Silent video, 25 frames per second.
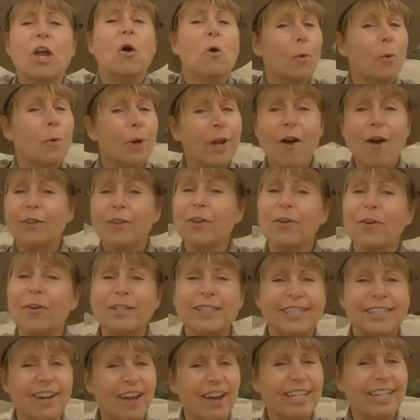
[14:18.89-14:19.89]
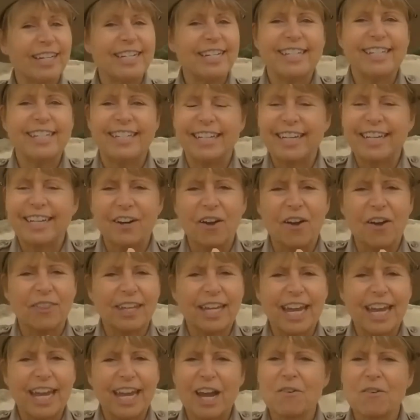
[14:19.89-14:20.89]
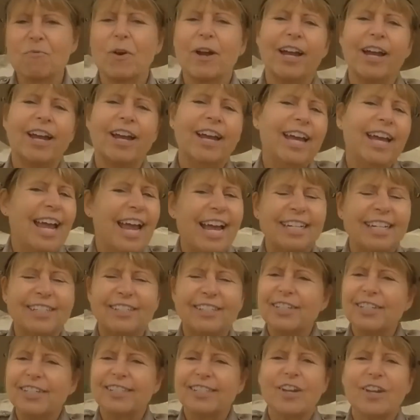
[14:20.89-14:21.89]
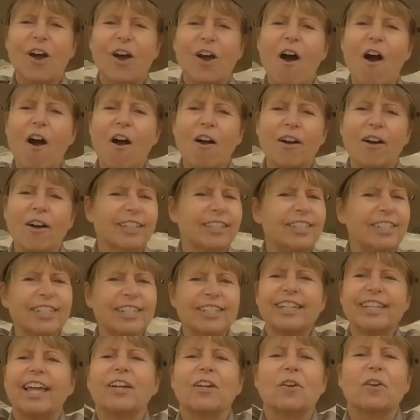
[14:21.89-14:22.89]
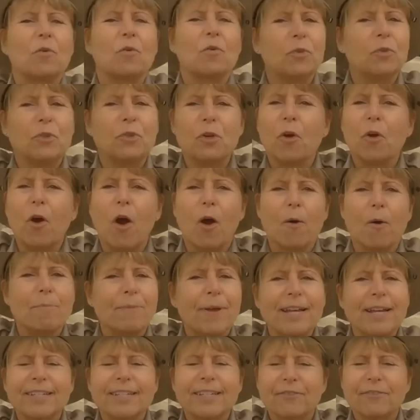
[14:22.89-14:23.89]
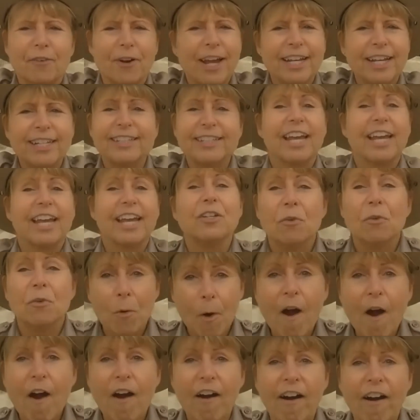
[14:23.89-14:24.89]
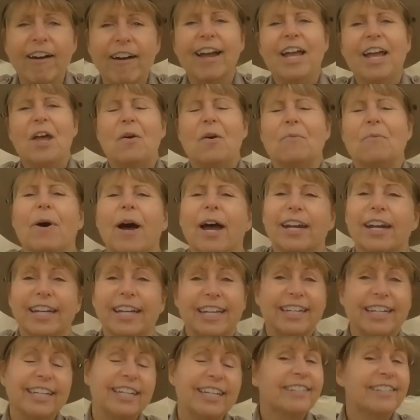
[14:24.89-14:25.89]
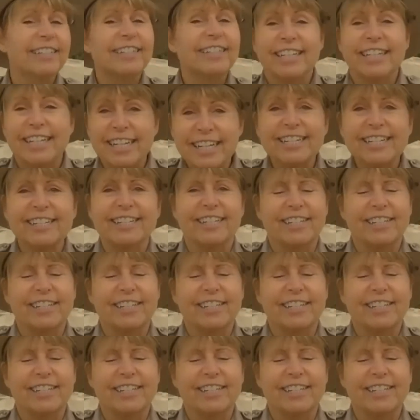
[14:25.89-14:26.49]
We all know it's not easy to get on the camera and just talk, just like you're our best friends, and you are, but it isn't easy.